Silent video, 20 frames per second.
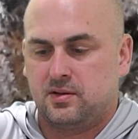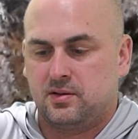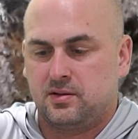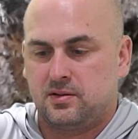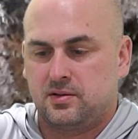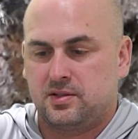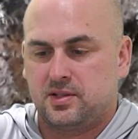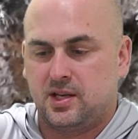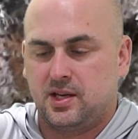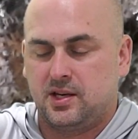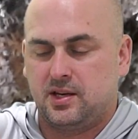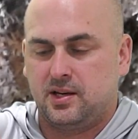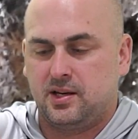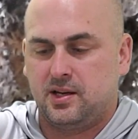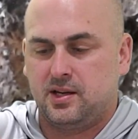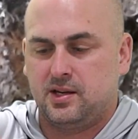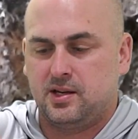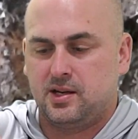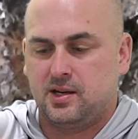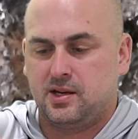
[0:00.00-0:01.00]
set it
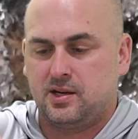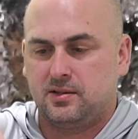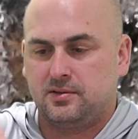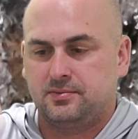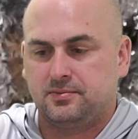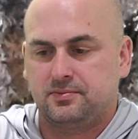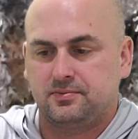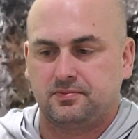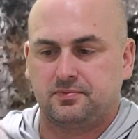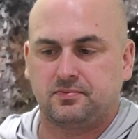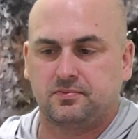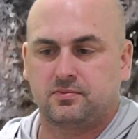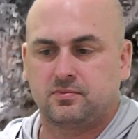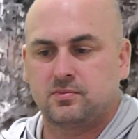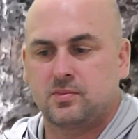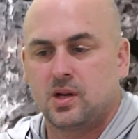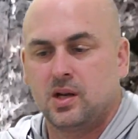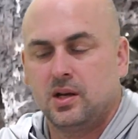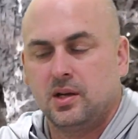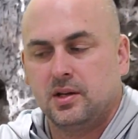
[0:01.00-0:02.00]
in there,
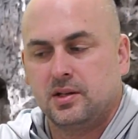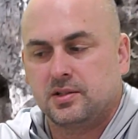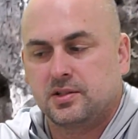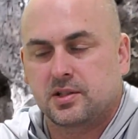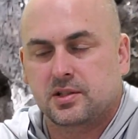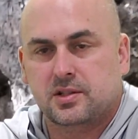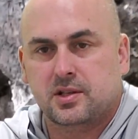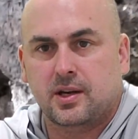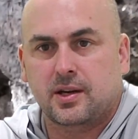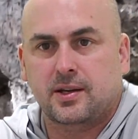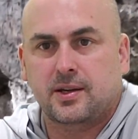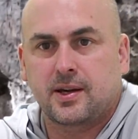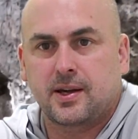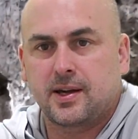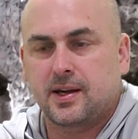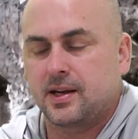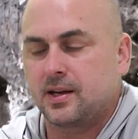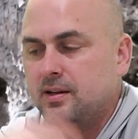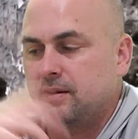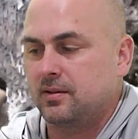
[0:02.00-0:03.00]
just like
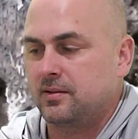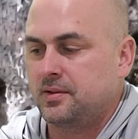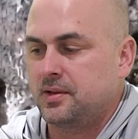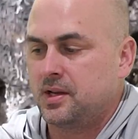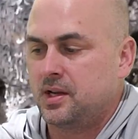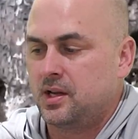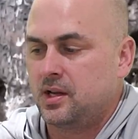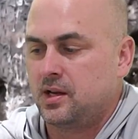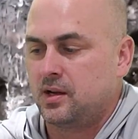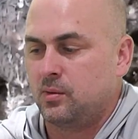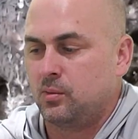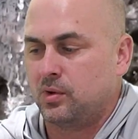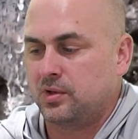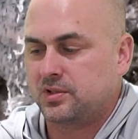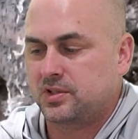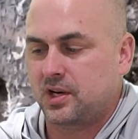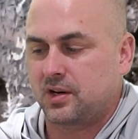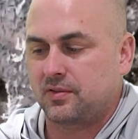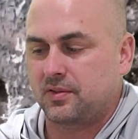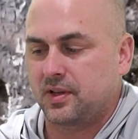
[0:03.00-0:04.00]
that.
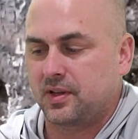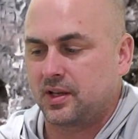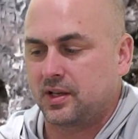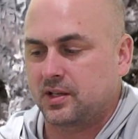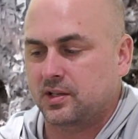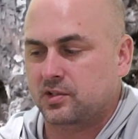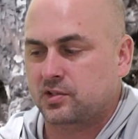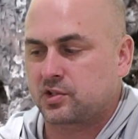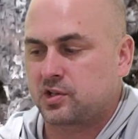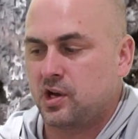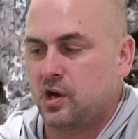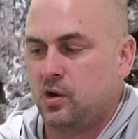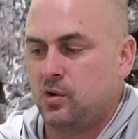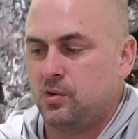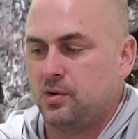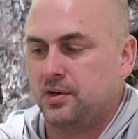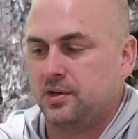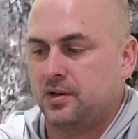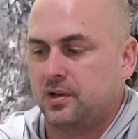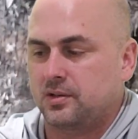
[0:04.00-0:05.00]
Once everything gets going,
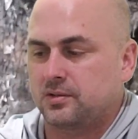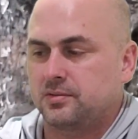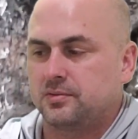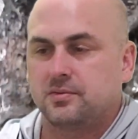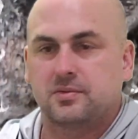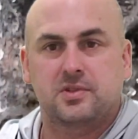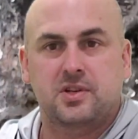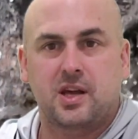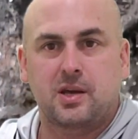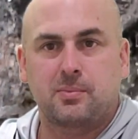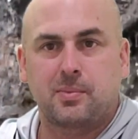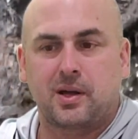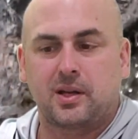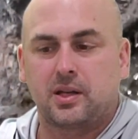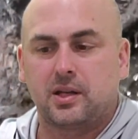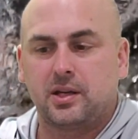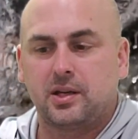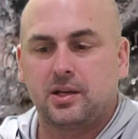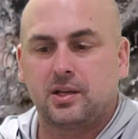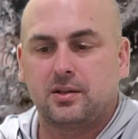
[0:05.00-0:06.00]
I'll take my
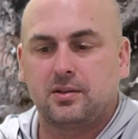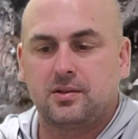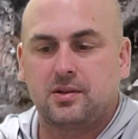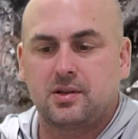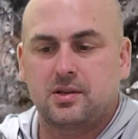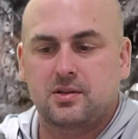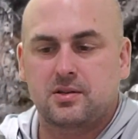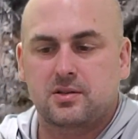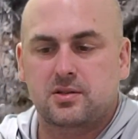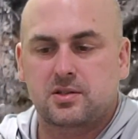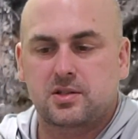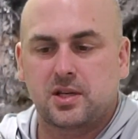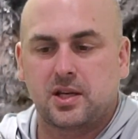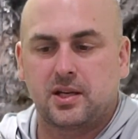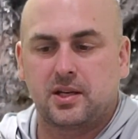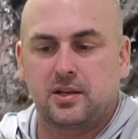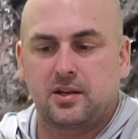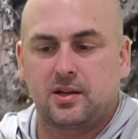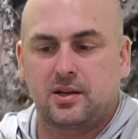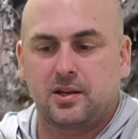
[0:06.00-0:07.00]
lid, set
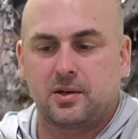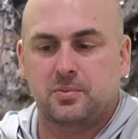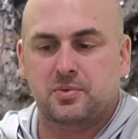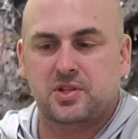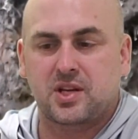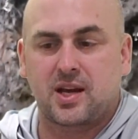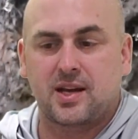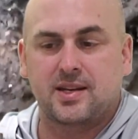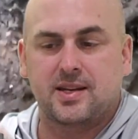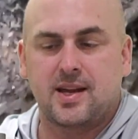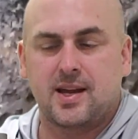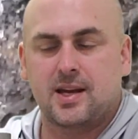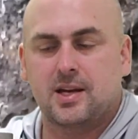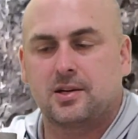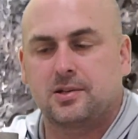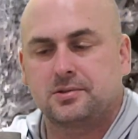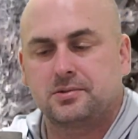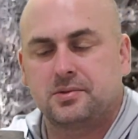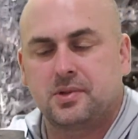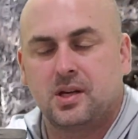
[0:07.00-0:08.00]
it on upside
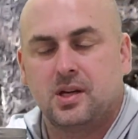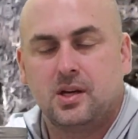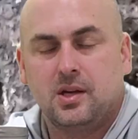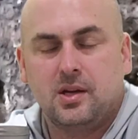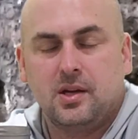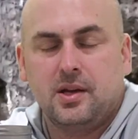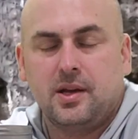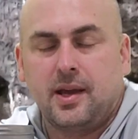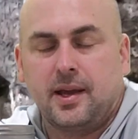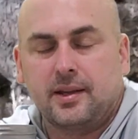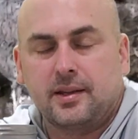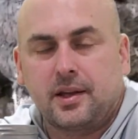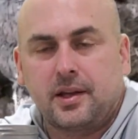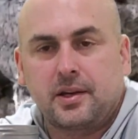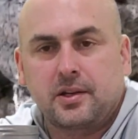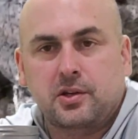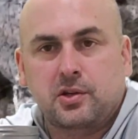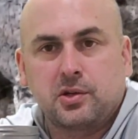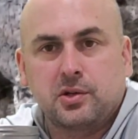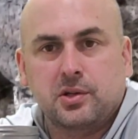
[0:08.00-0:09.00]
down, and let
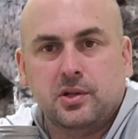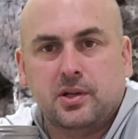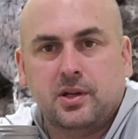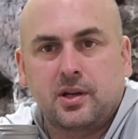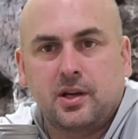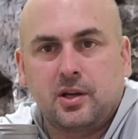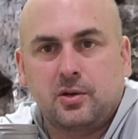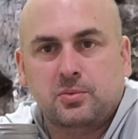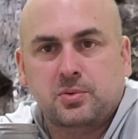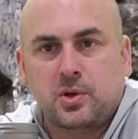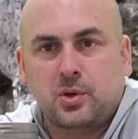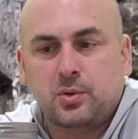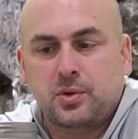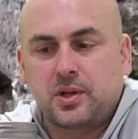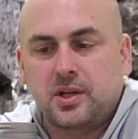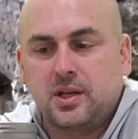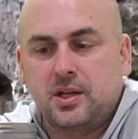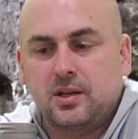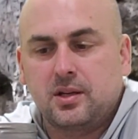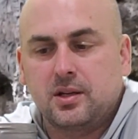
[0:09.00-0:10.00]
it cook. Helps hold the
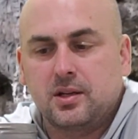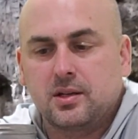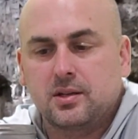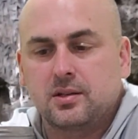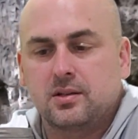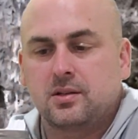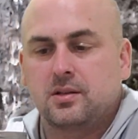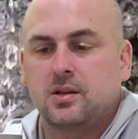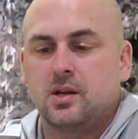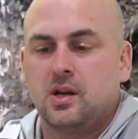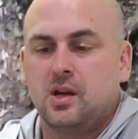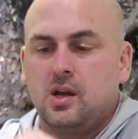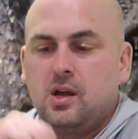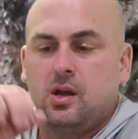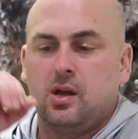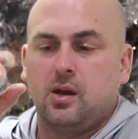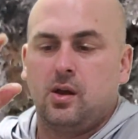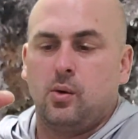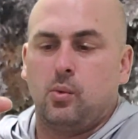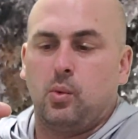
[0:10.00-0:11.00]
heat in.
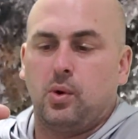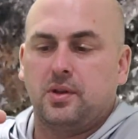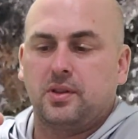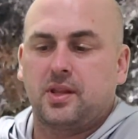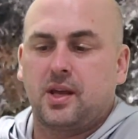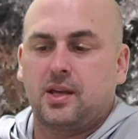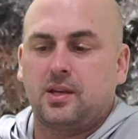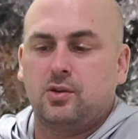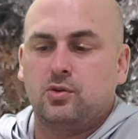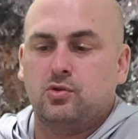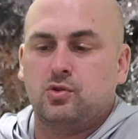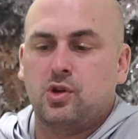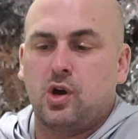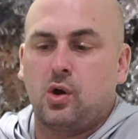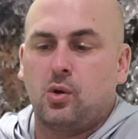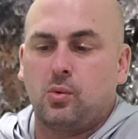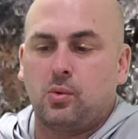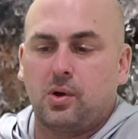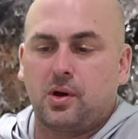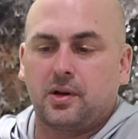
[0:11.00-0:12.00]
One thing you
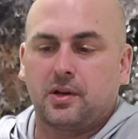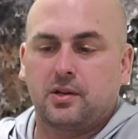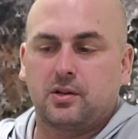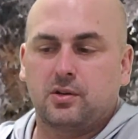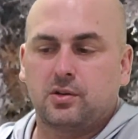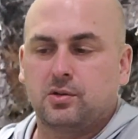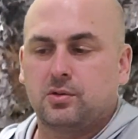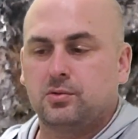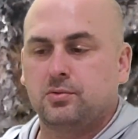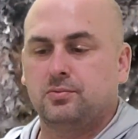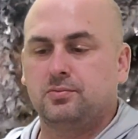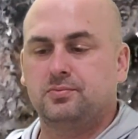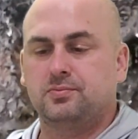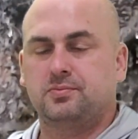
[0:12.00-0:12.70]
don't want to do